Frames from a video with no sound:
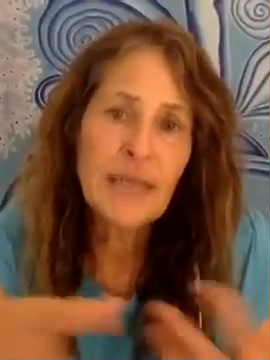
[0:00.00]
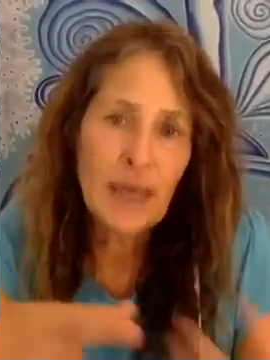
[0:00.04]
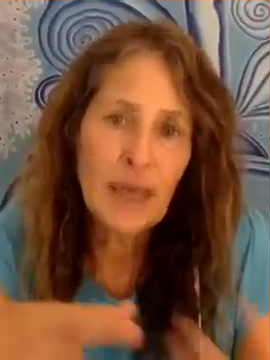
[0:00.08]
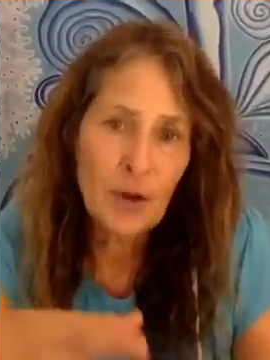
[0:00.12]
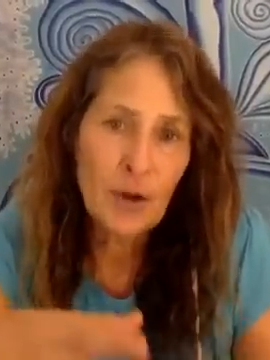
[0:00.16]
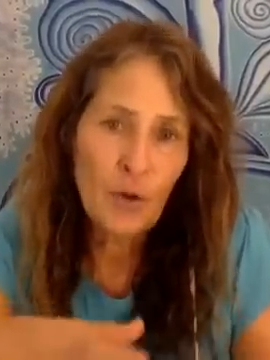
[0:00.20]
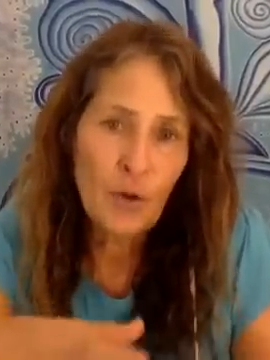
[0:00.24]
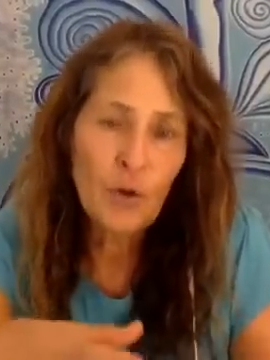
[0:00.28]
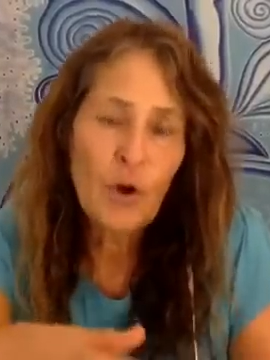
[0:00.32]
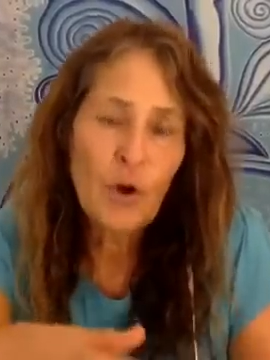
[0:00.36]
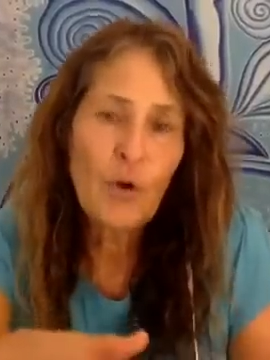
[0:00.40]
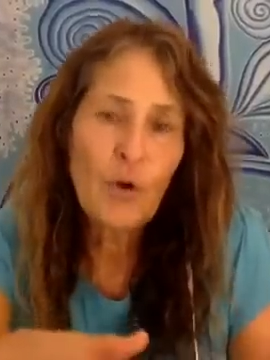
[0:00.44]

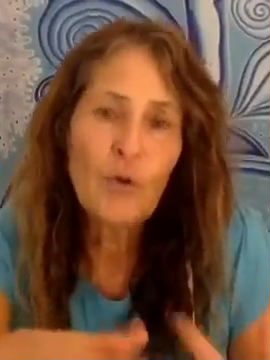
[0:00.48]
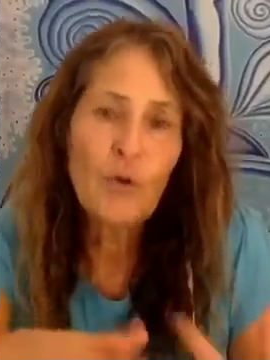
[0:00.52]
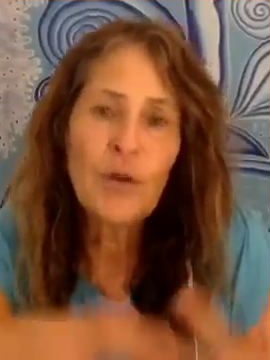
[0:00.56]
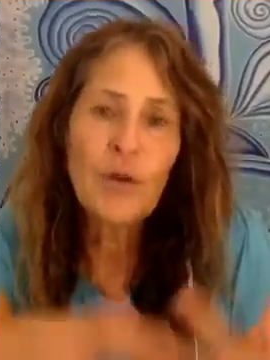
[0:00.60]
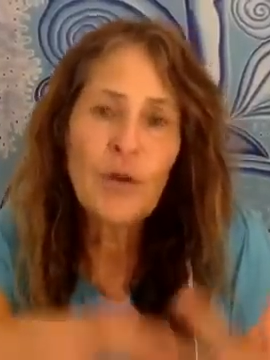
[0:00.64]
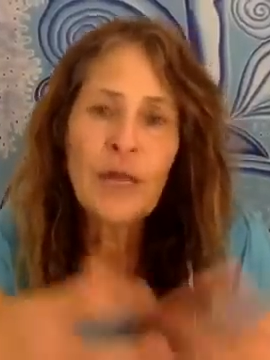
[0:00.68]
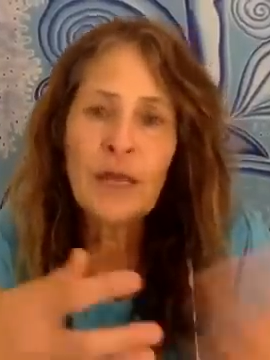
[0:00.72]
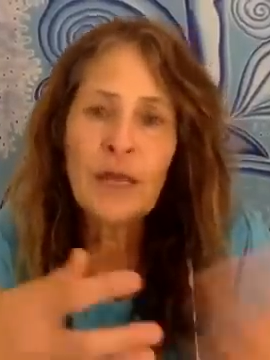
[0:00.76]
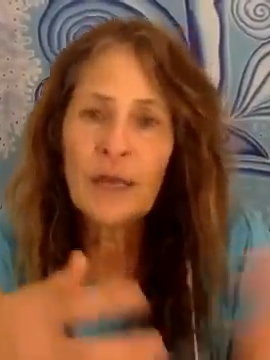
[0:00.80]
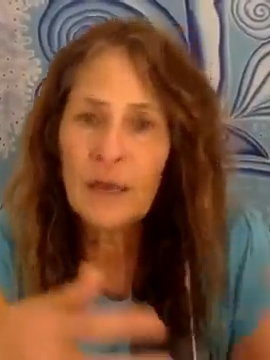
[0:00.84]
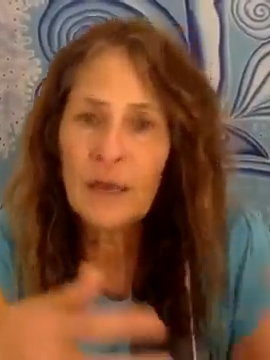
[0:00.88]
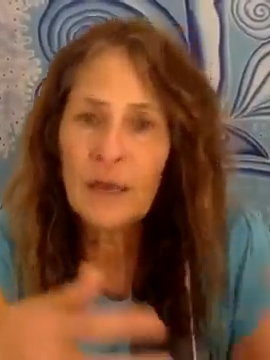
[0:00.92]
nano
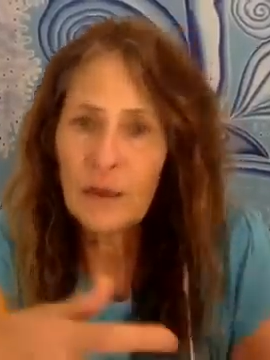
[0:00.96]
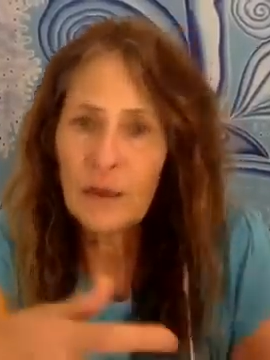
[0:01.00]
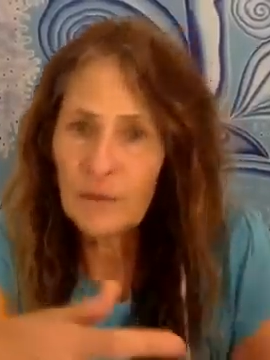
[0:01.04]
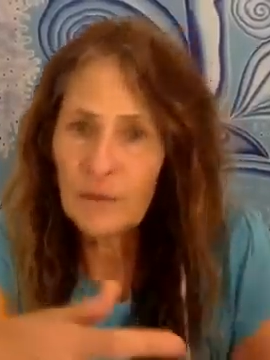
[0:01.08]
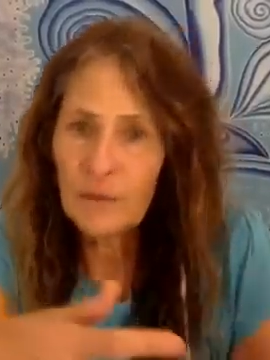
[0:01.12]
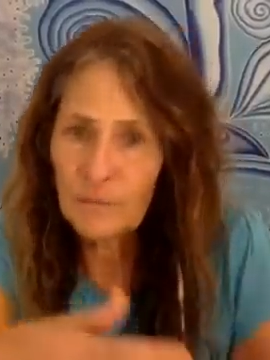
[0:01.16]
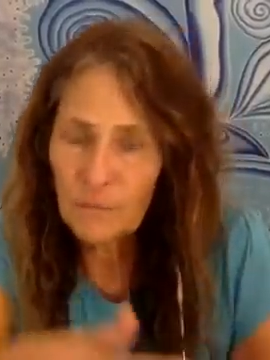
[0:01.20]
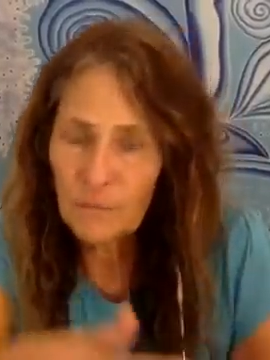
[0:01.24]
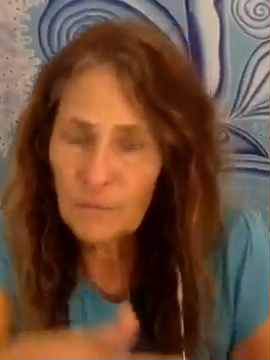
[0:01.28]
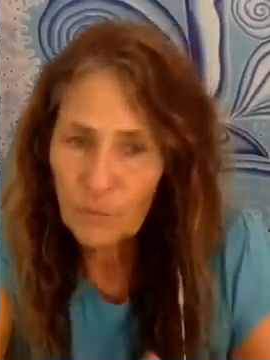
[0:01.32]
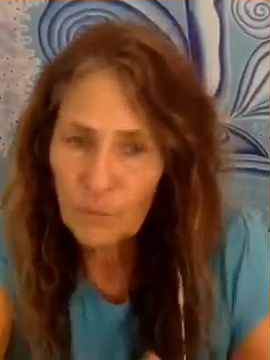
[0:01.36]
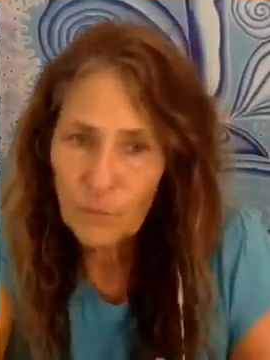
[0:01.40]
coating,
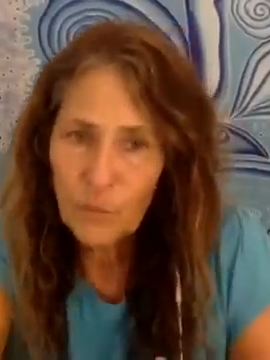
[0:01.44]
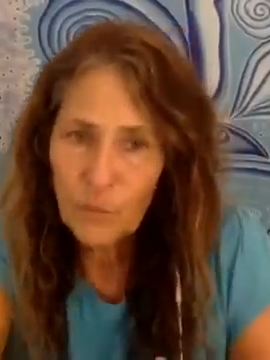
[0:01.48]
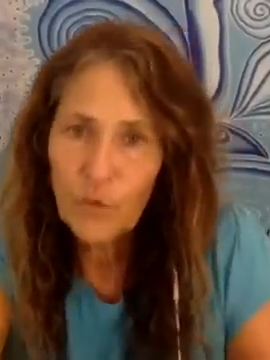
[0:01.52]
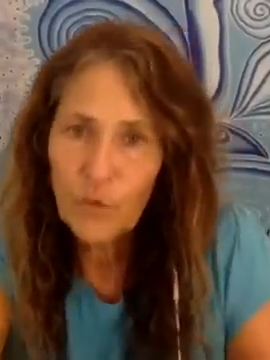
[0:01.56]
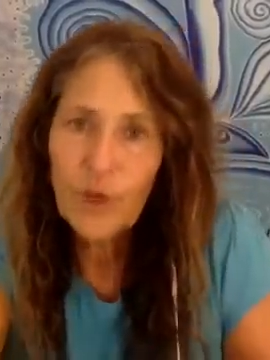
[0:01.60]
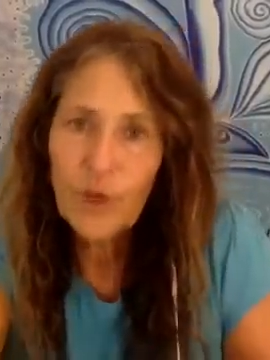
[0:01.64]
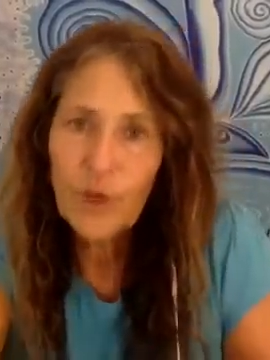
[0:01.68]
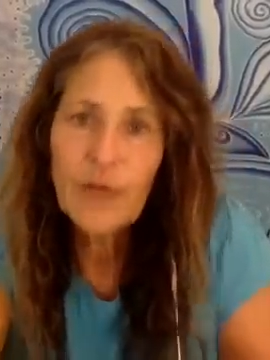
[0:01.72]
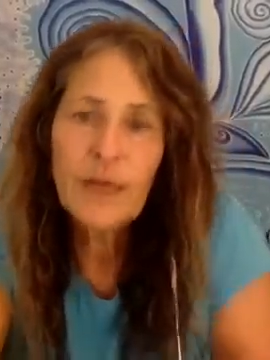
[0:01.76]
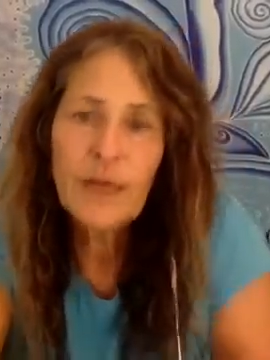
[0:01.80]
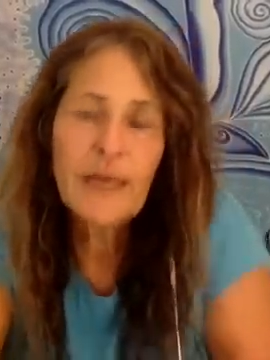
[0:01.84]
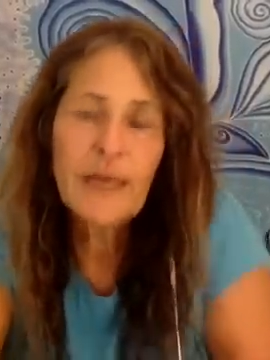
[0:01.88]

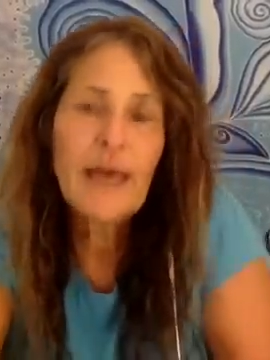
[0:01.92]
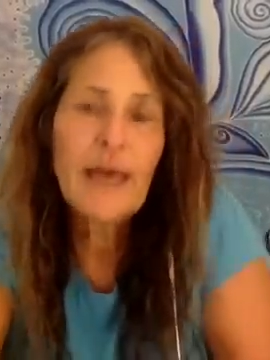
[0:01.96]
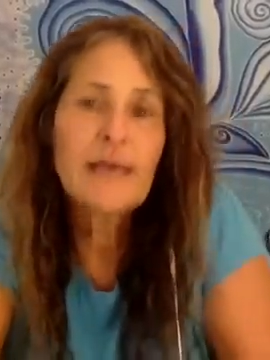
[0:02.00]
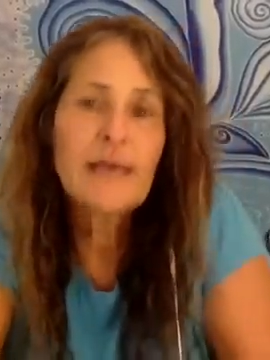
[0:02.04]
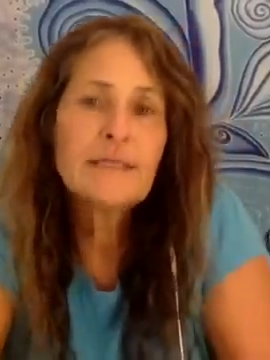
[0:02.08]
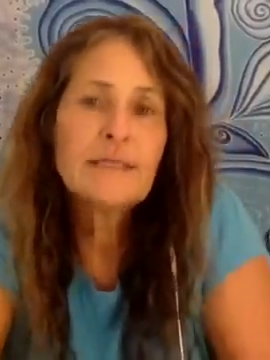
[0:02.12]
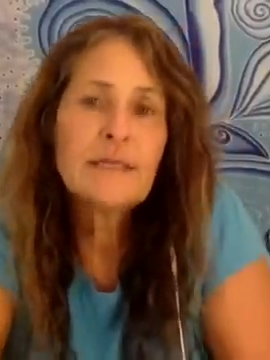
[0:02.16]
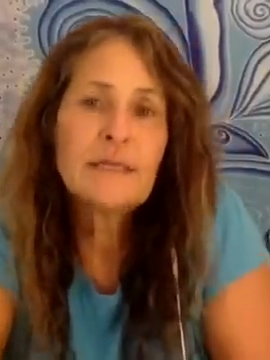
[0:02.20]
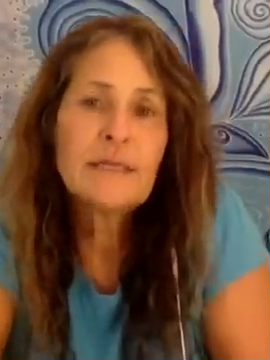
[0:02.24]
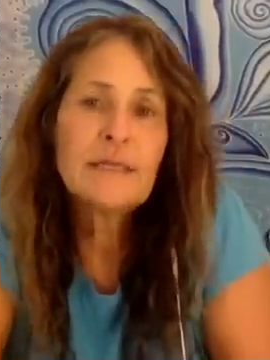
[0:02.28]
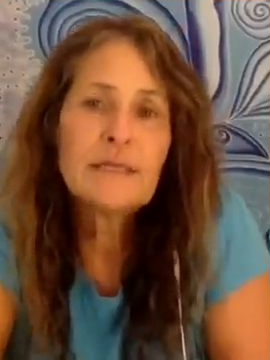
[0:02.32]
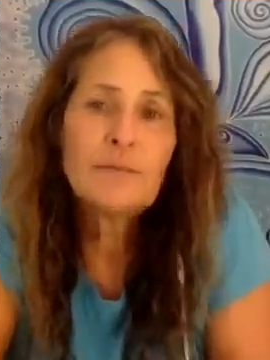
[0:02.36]
creating
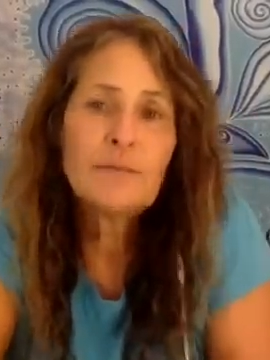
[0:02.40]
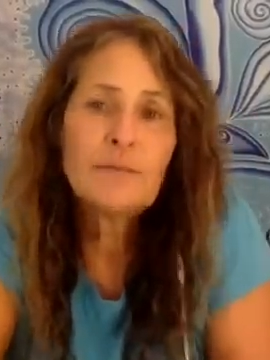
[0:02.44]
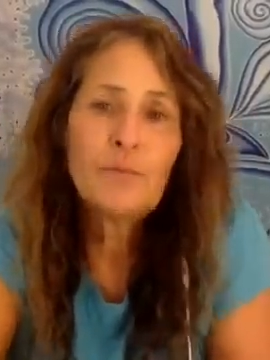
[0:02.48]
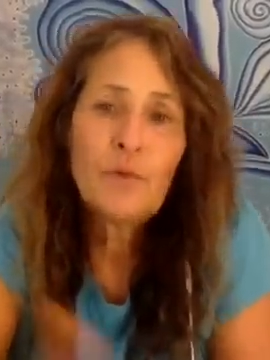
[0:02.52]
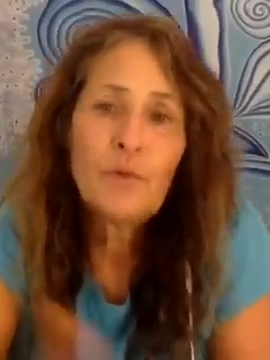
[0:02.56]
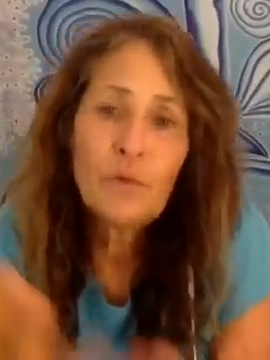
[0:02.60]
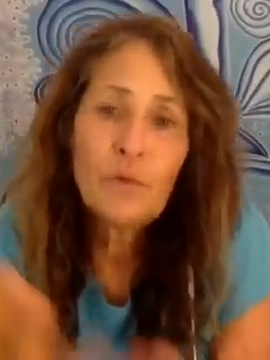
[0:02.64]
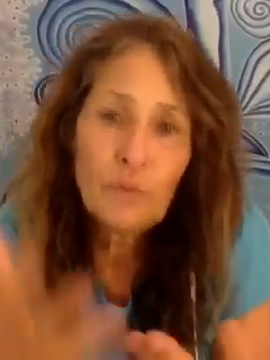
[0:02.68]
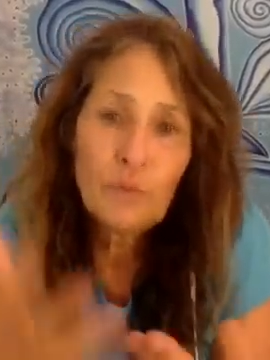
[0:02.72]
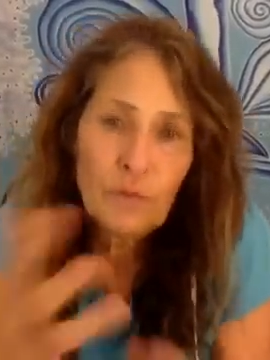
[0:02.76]
gas in it,